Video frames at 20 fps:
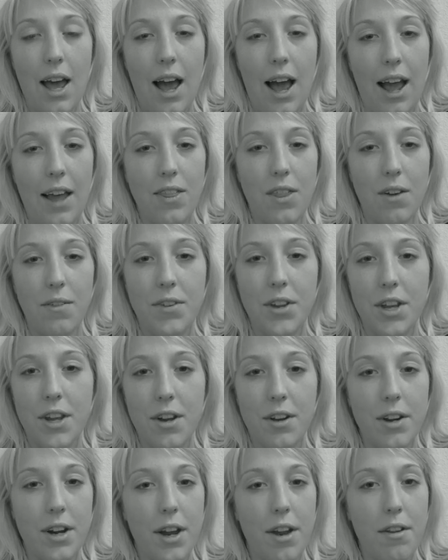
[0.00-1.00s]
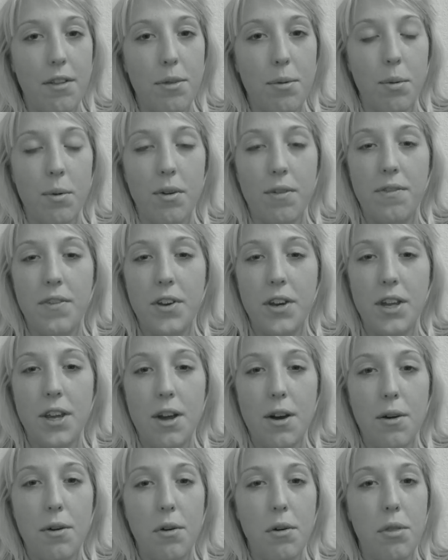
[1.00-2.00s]
I'd love to hear it through a
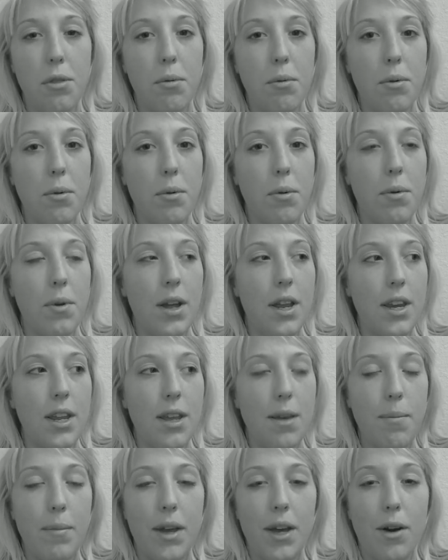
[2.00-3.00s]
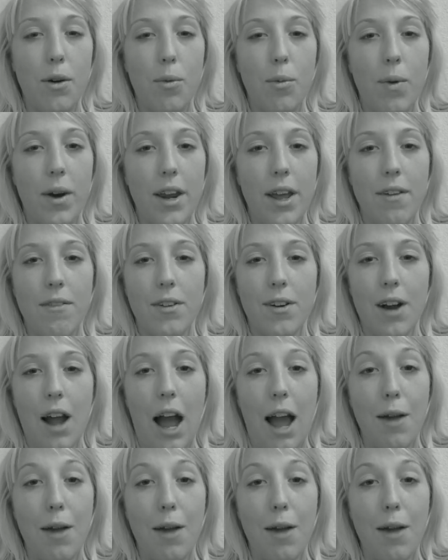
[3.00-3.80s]
video, through an email, whatever.